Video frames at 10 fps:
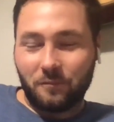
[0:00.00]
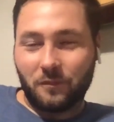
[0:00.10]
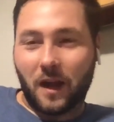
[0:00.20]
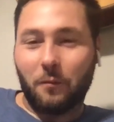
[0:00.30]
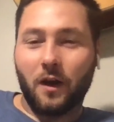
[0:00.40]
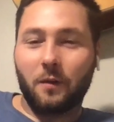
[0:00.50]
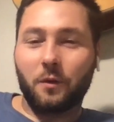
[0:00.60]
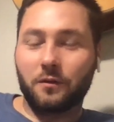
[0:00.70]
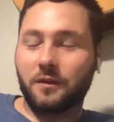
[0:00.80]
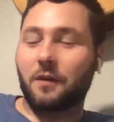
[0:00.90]
I
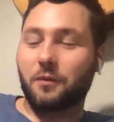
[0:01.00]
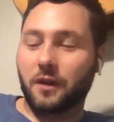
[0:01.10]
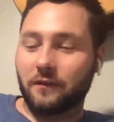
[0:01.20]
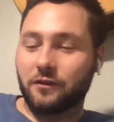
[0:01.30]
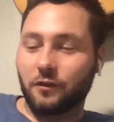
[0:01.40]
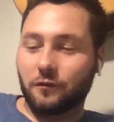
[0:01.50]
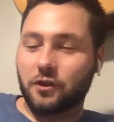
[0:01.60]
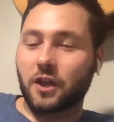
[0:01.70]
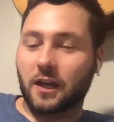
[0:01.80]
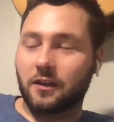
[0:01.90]
won't give it to you for
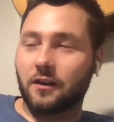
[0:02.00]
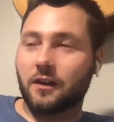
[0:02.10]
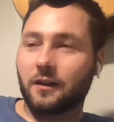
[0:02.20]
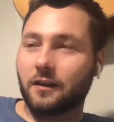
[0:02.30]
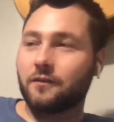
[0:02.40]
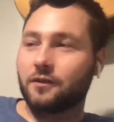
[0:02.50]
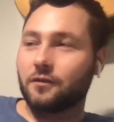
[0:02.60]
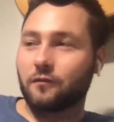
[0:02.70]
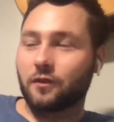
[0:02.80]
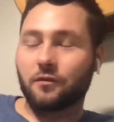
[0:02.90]
secondary. I'll give it to
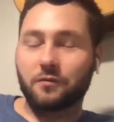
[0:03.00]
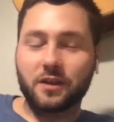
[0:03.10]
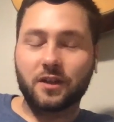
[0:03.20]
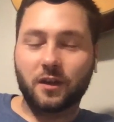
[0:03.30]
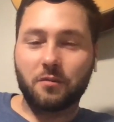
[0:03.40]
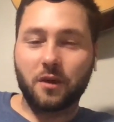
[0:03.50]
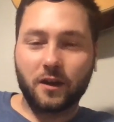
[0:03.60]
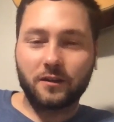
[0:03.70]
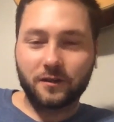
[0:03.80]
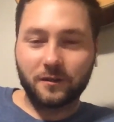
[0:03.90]
you for a retail price.